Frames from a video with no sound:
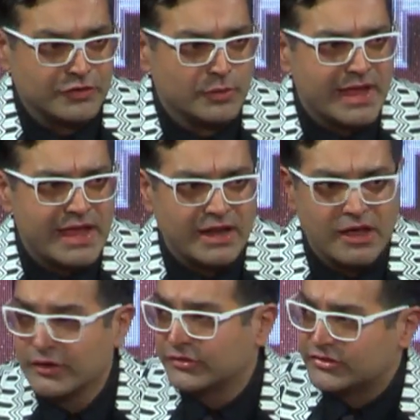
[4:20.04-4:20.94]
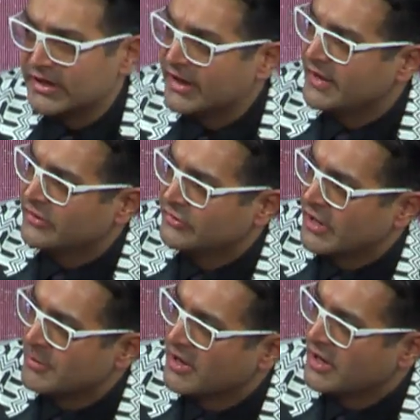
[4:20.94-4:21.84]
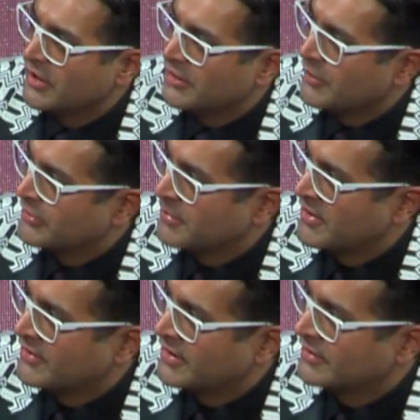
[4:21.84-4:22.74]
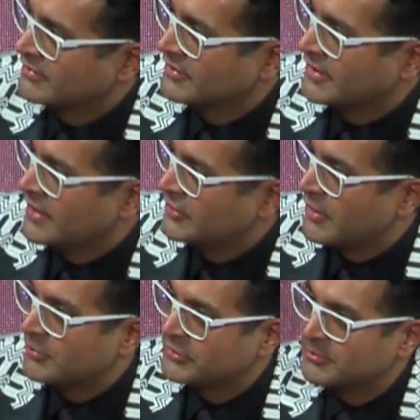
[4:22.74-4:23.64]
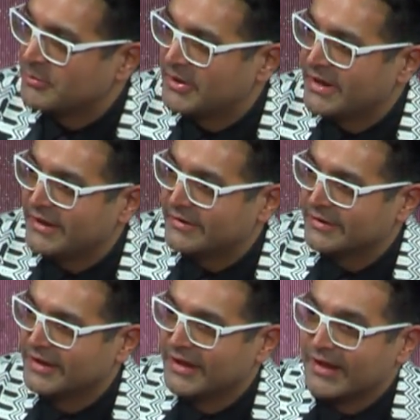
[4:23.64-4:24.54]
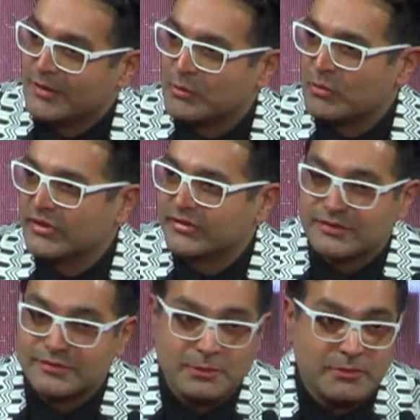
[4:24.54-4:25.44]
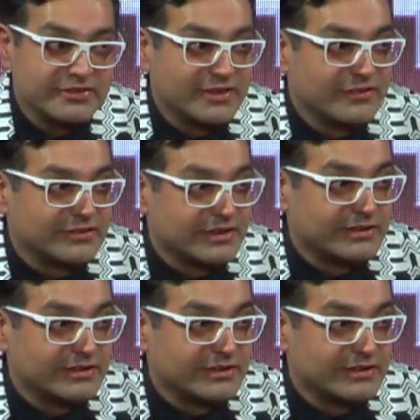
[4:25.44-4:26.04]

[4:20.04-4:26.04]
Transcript: of you who were here last year, ladies and gentlemen, I know that was a bit of an interruption, but please, we want the service to